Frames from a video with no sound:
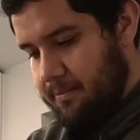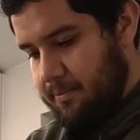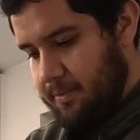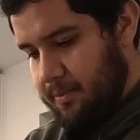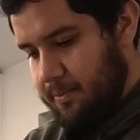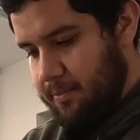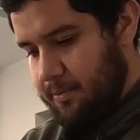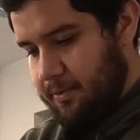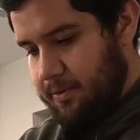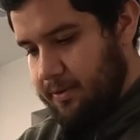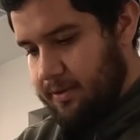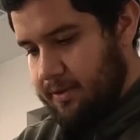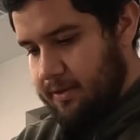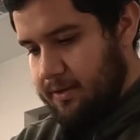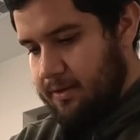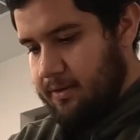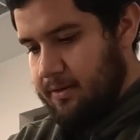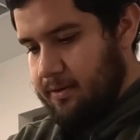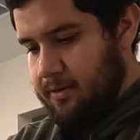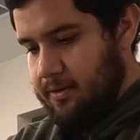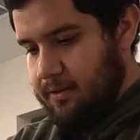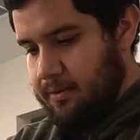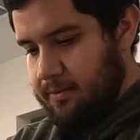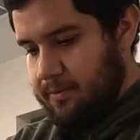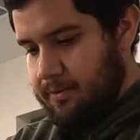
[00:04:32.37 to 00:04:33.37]
proportions,
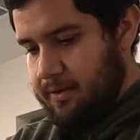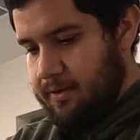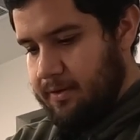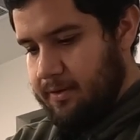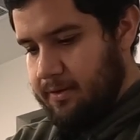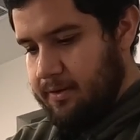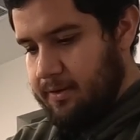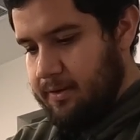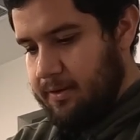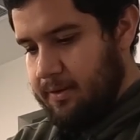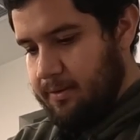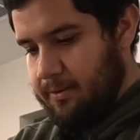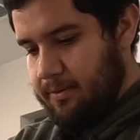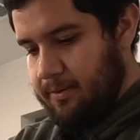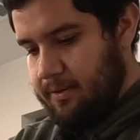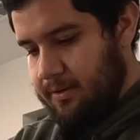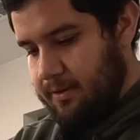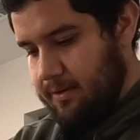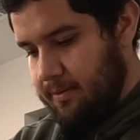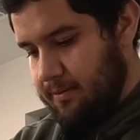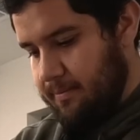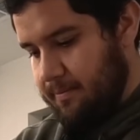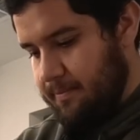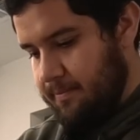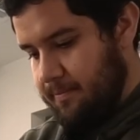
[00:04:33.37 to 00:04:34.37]
so we're gonna steal
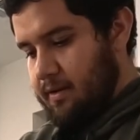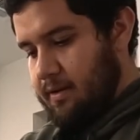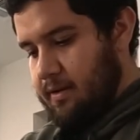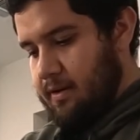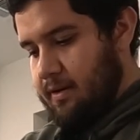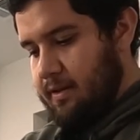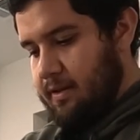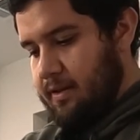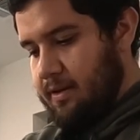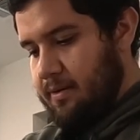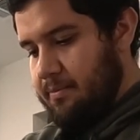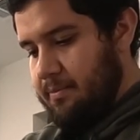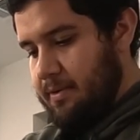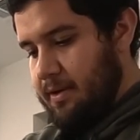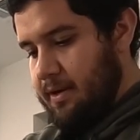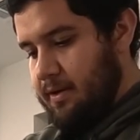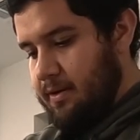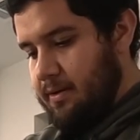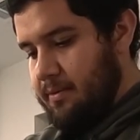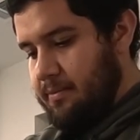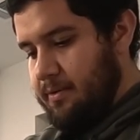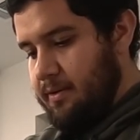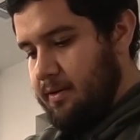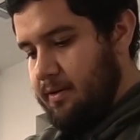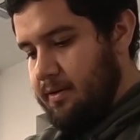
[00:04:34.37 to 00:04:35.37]
some and then make
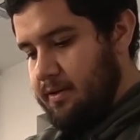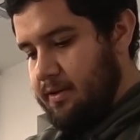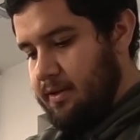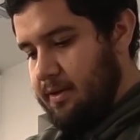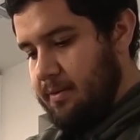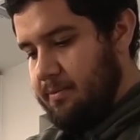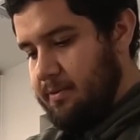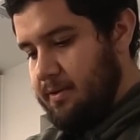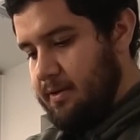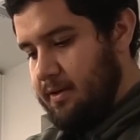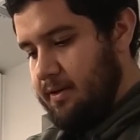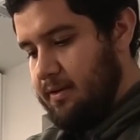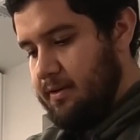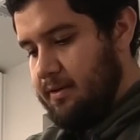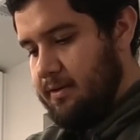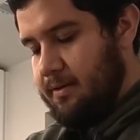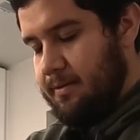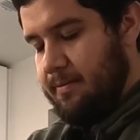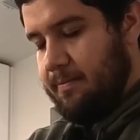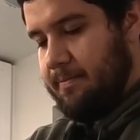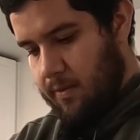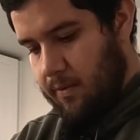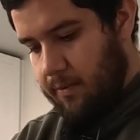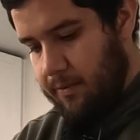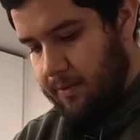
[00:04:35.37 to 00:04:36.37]
them all the same size.
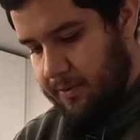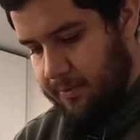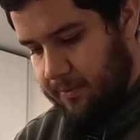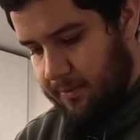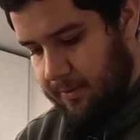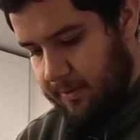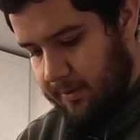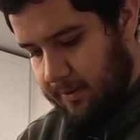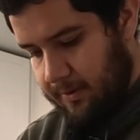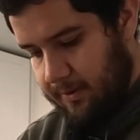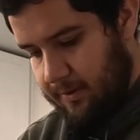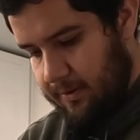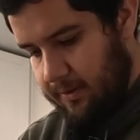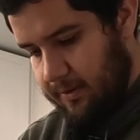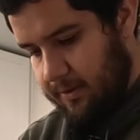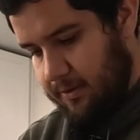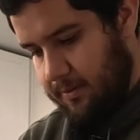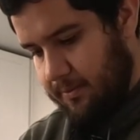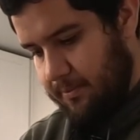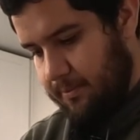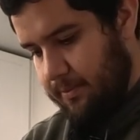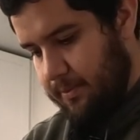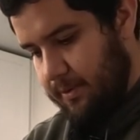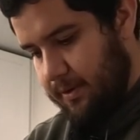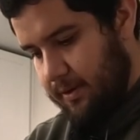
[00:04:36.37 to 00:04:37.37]
Which one looks the
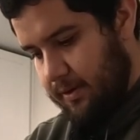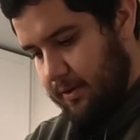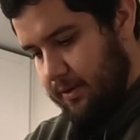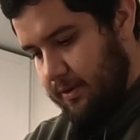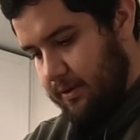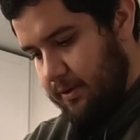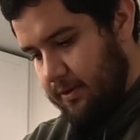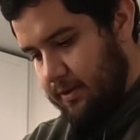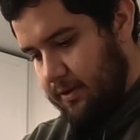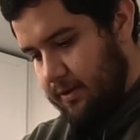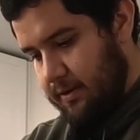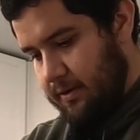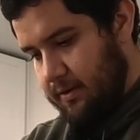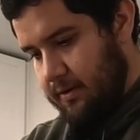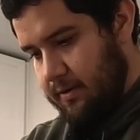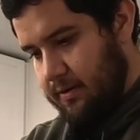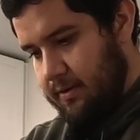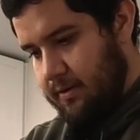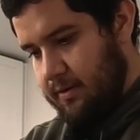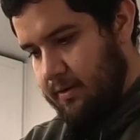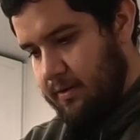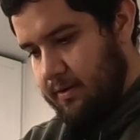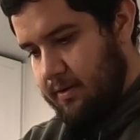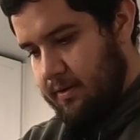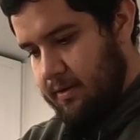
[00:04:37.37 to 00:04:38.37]
smallest?
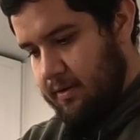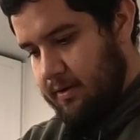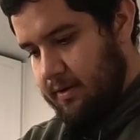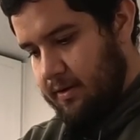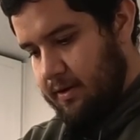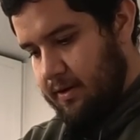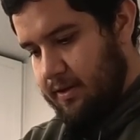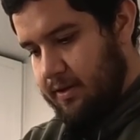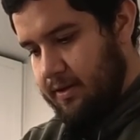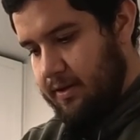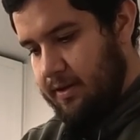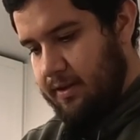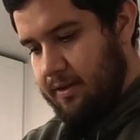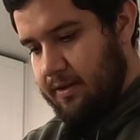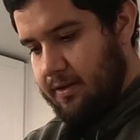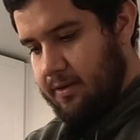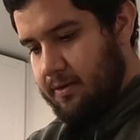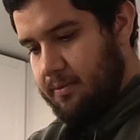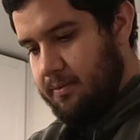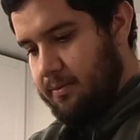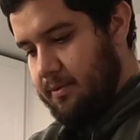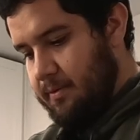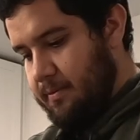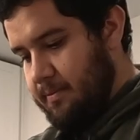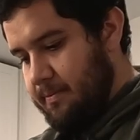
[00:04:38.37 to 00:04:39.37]
I'd say
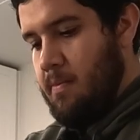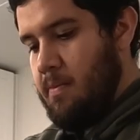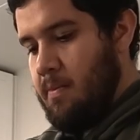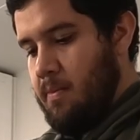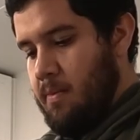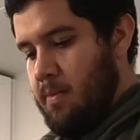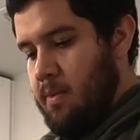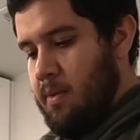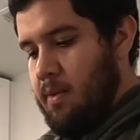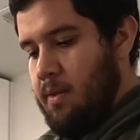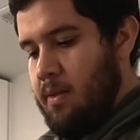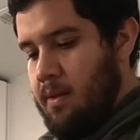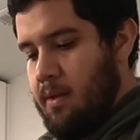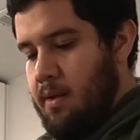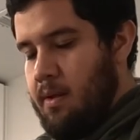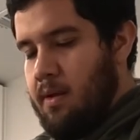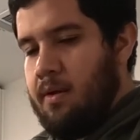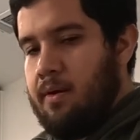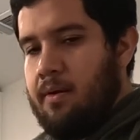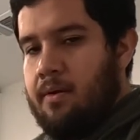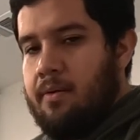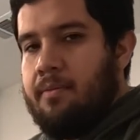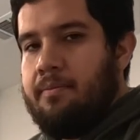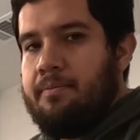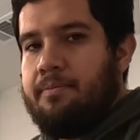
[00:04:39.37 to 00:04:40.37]
this one.
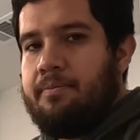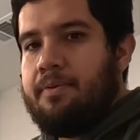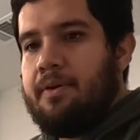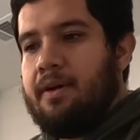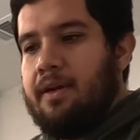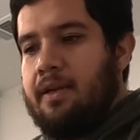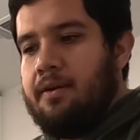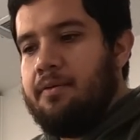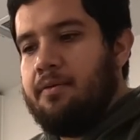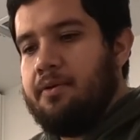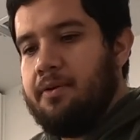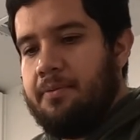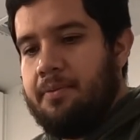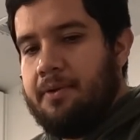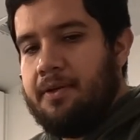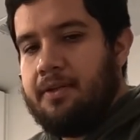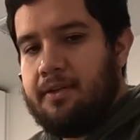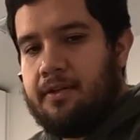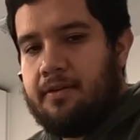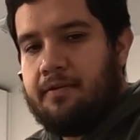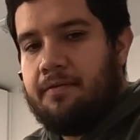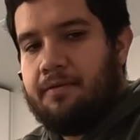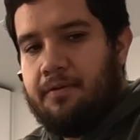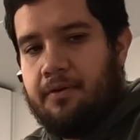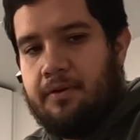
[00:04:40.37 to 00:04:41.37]
Probably would be
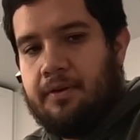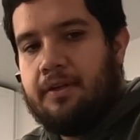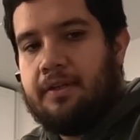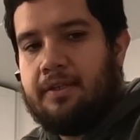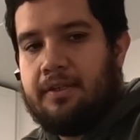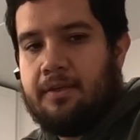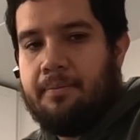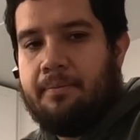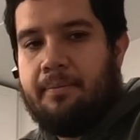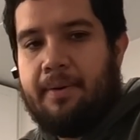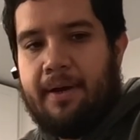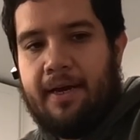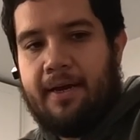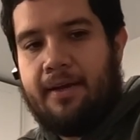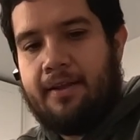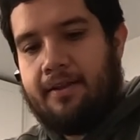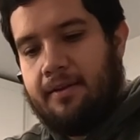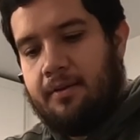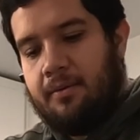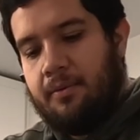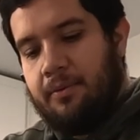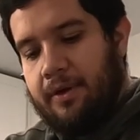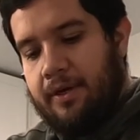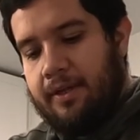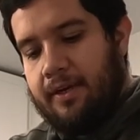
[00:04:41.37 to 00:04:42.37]
easier if you did some math
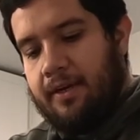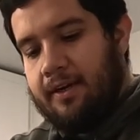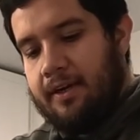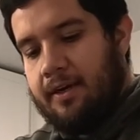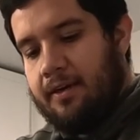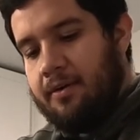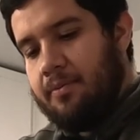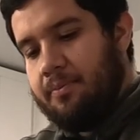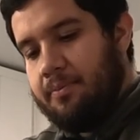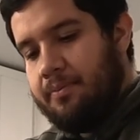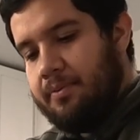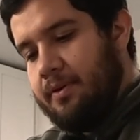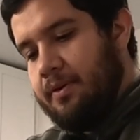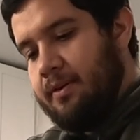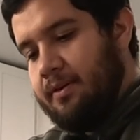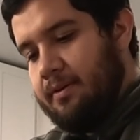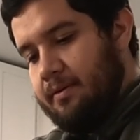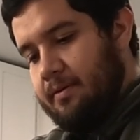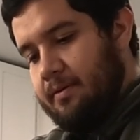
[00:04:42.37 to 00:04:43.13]
and weighed it out, but